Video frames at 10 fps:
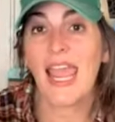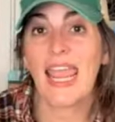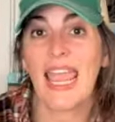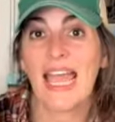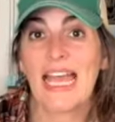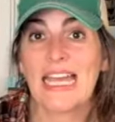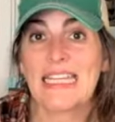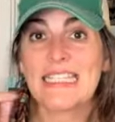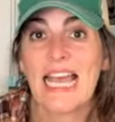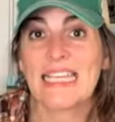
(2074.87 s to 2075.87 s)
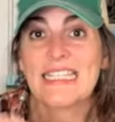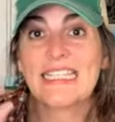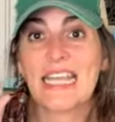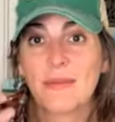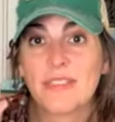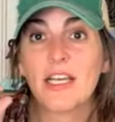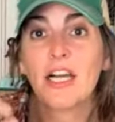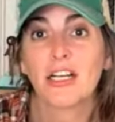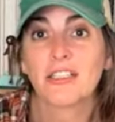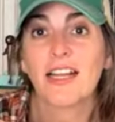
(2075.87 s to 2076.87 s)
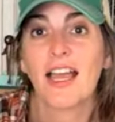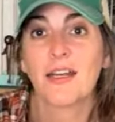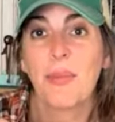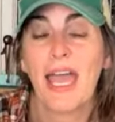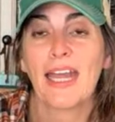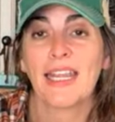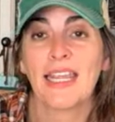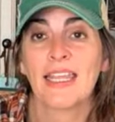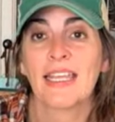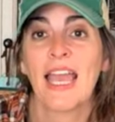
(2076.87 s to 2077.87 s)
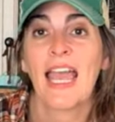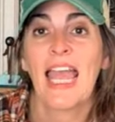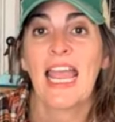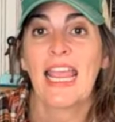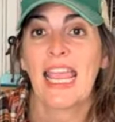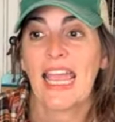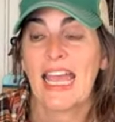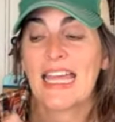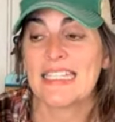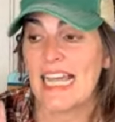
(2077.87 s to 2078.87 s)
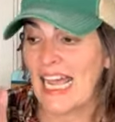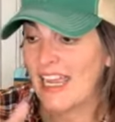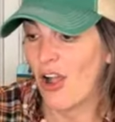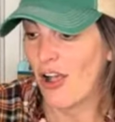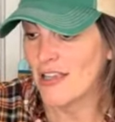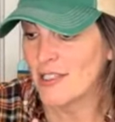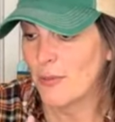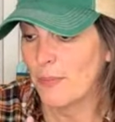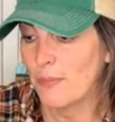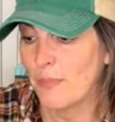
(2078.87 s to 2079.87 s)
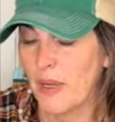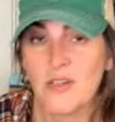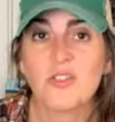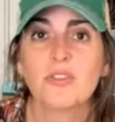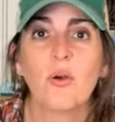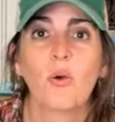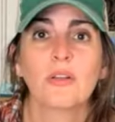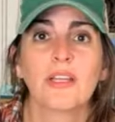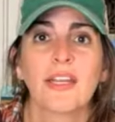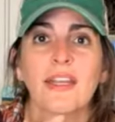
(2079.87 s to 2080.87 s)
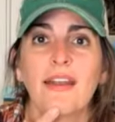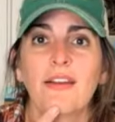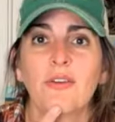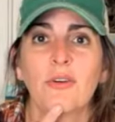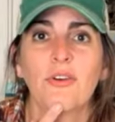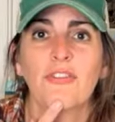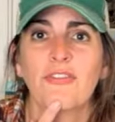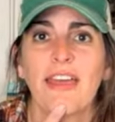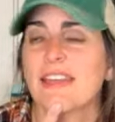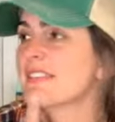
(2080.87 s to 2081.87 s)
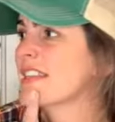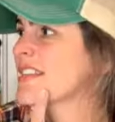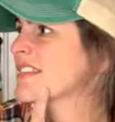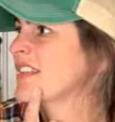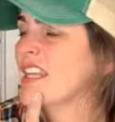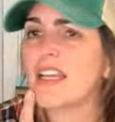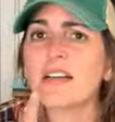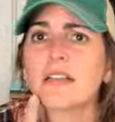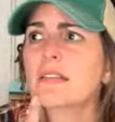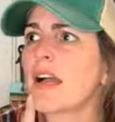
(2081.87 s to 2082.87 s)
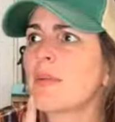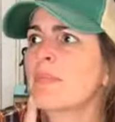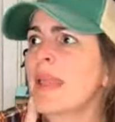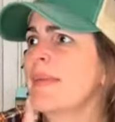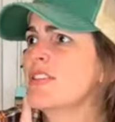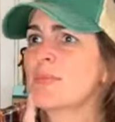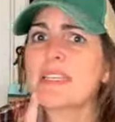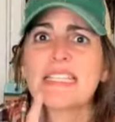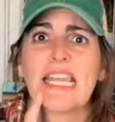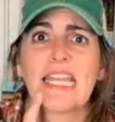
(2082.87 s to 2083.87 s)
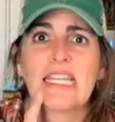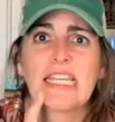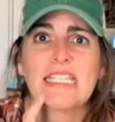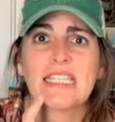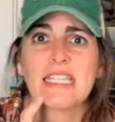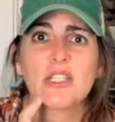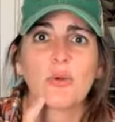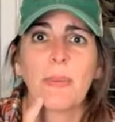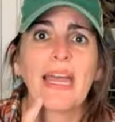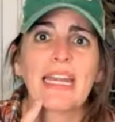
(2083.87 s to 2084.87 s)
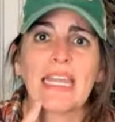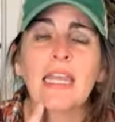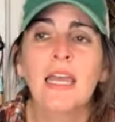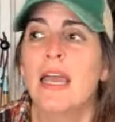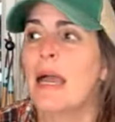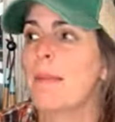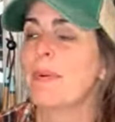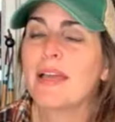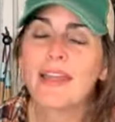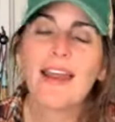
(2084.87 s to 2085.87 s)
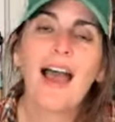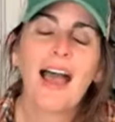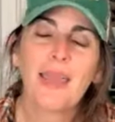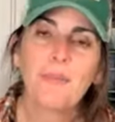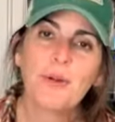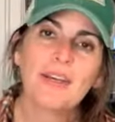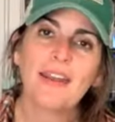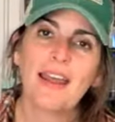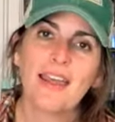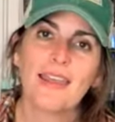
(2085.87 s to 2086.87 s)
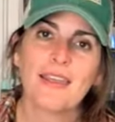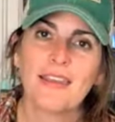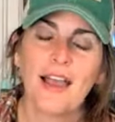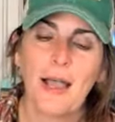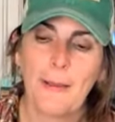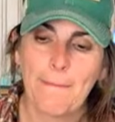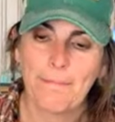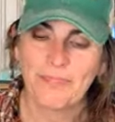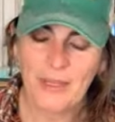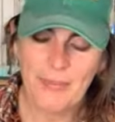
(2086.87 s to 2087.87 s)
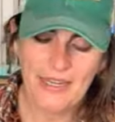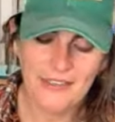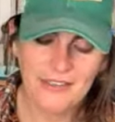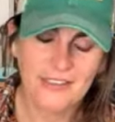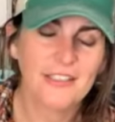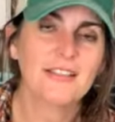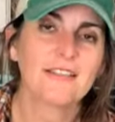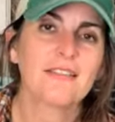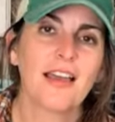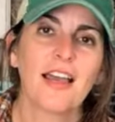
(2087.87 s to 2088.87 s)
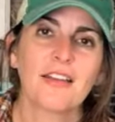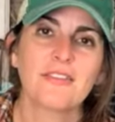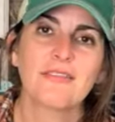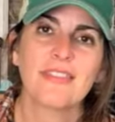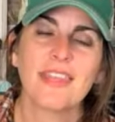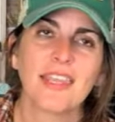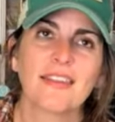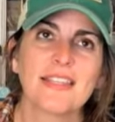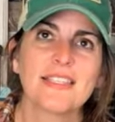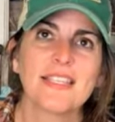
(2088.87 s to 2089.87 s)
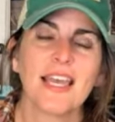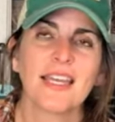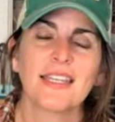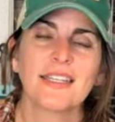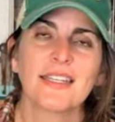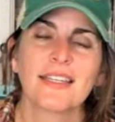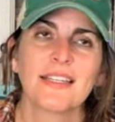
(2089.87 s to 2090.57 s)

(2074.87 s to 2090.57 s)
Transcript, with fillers: and I stamped a heart on a penny, and I also punched a hole. I don't know if that's illegal. I maybe should be saying I did this to a penny, but I put it on a um, you know, little uh, thing that said